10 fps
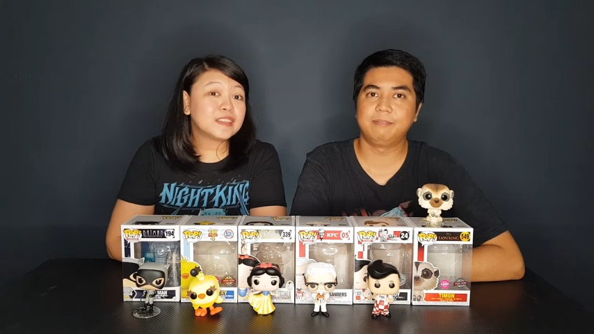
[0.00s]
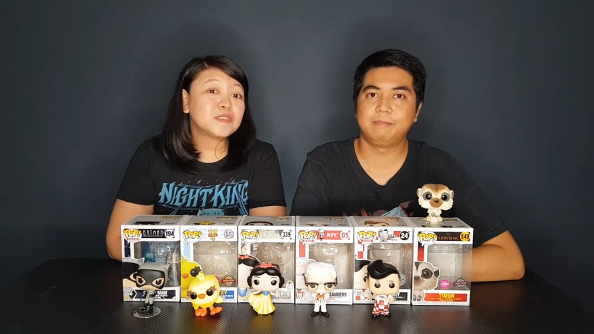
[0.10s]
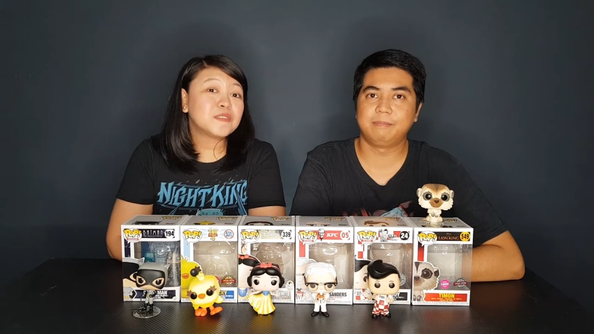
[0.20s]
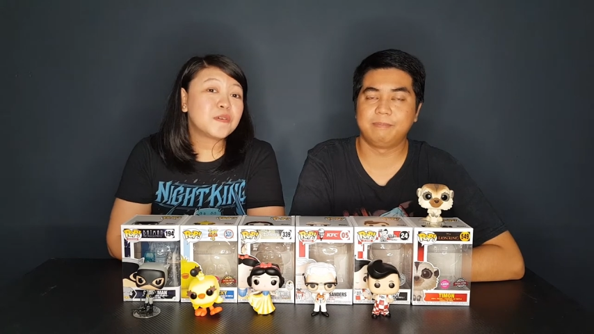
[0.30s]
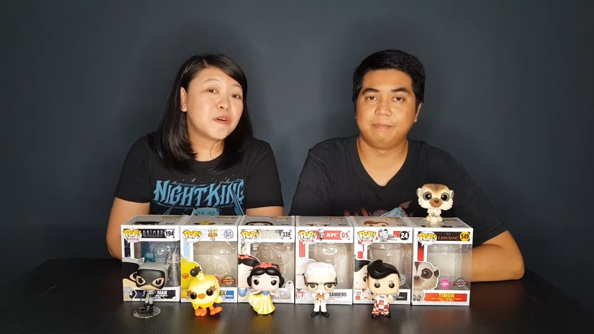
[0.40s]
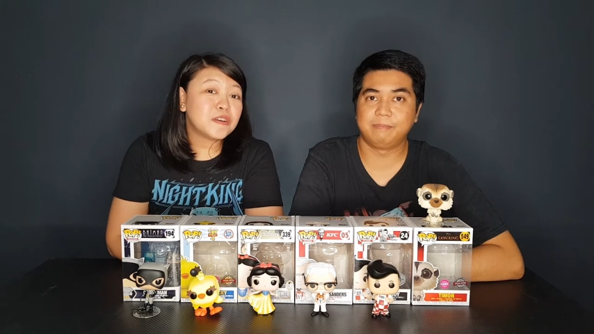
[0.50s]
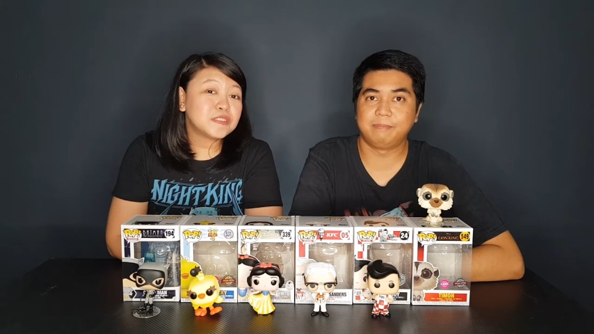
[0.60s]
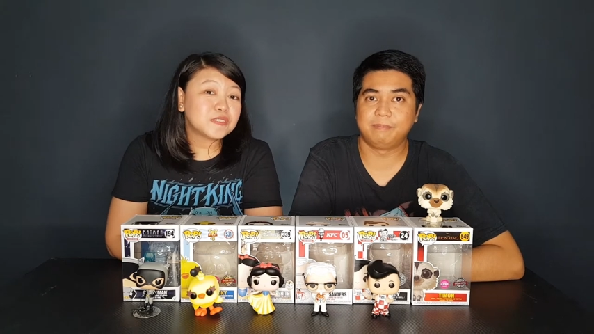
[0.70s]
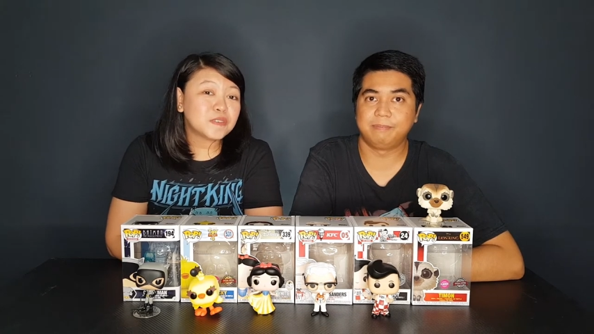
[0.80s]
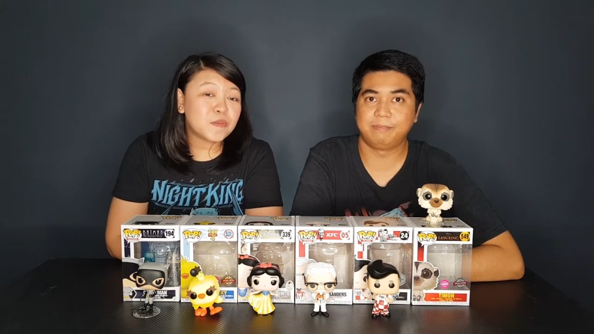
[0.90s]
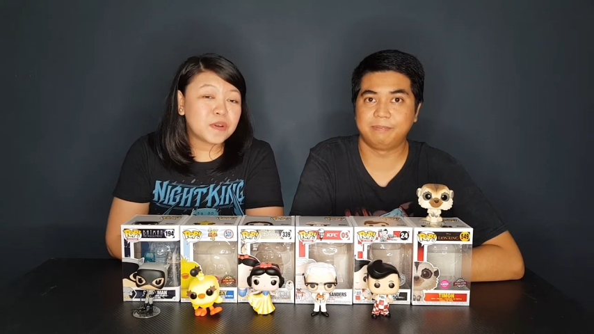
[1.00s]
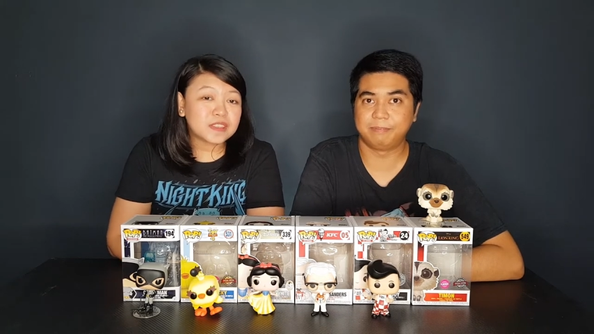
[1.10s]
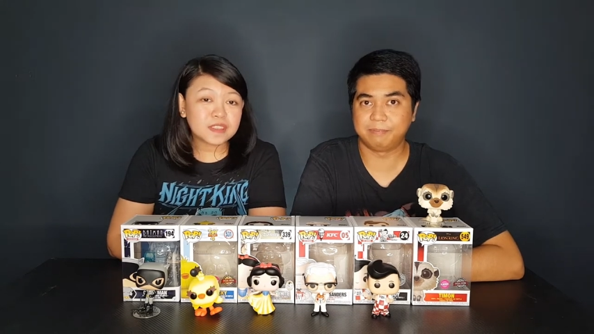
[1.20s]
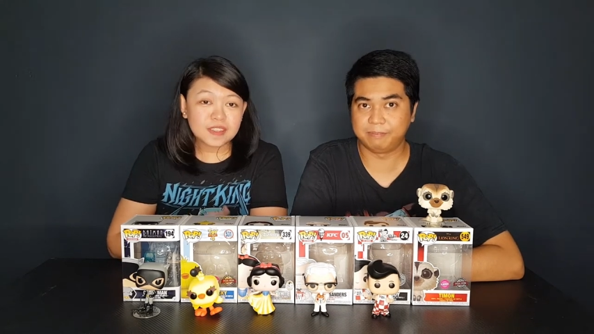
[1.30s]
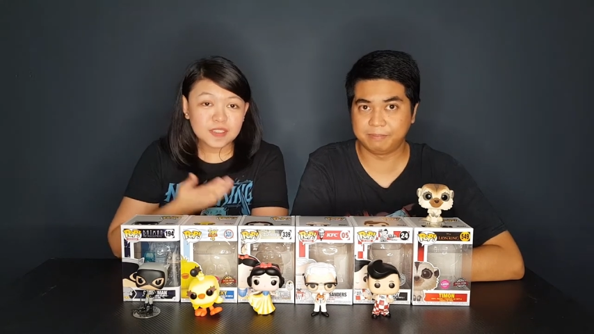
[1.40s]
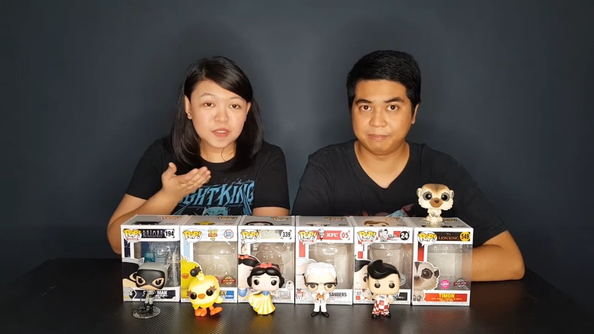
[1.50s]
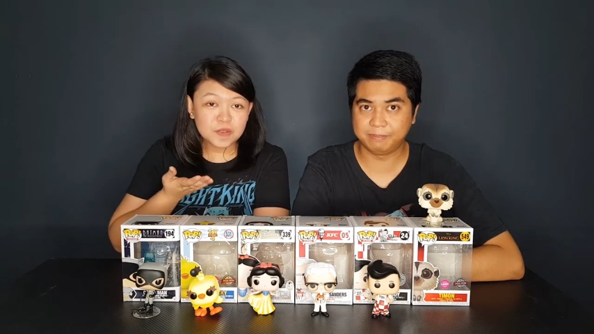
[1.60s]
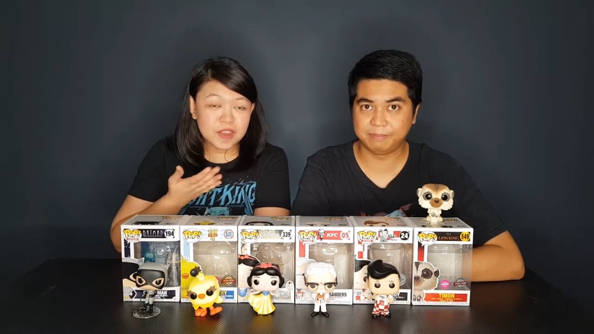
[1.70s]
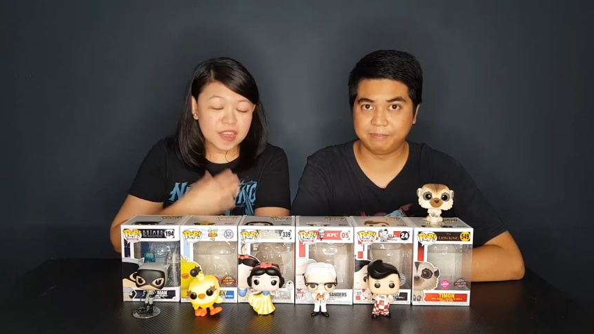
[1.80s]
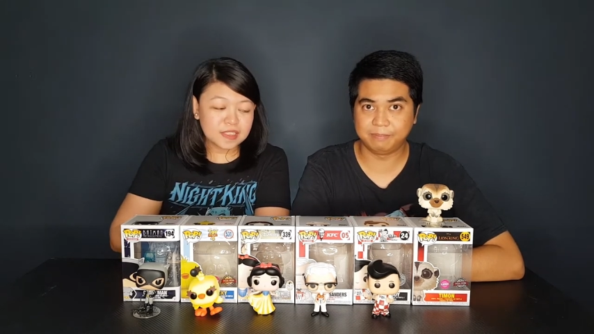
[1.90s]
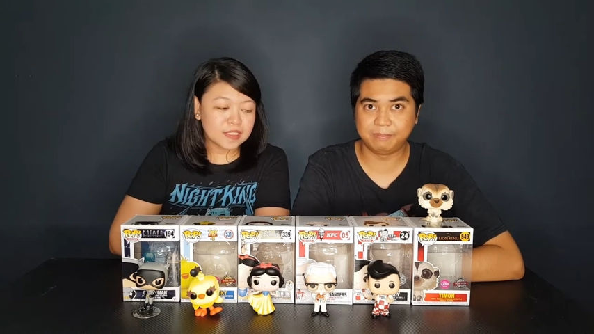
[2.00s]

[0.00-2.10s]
Speaker 1: to know also what you got,